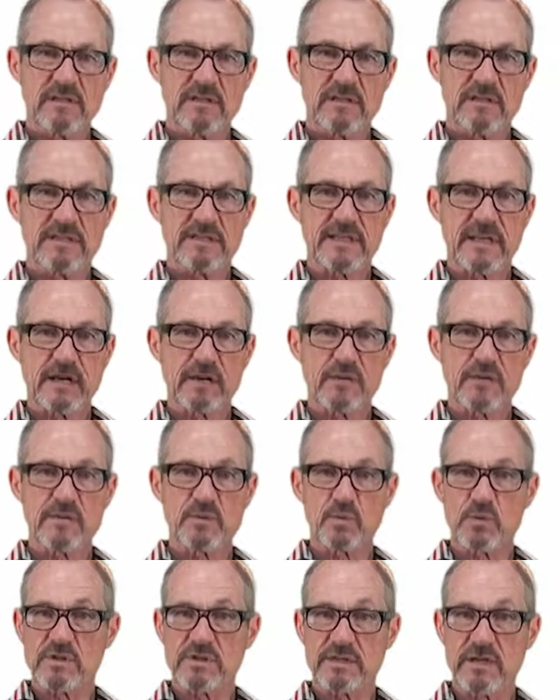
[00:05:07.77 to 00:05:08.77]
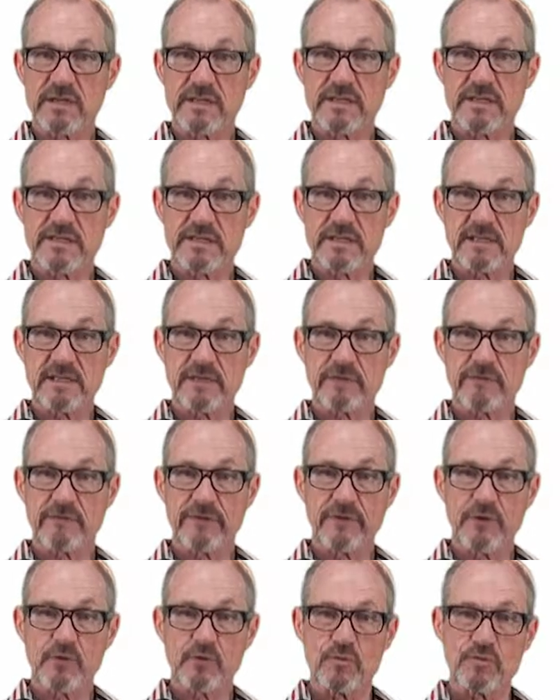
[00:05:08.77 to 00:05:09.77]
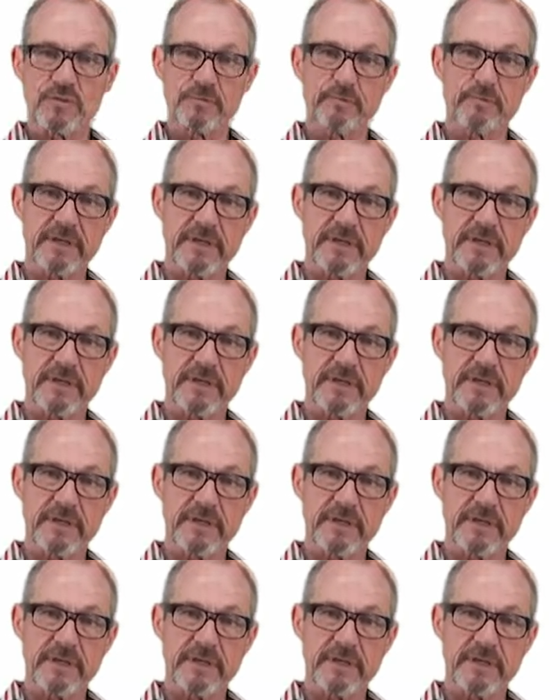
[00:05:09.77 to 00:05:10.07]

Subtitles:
sounds which are easily confused,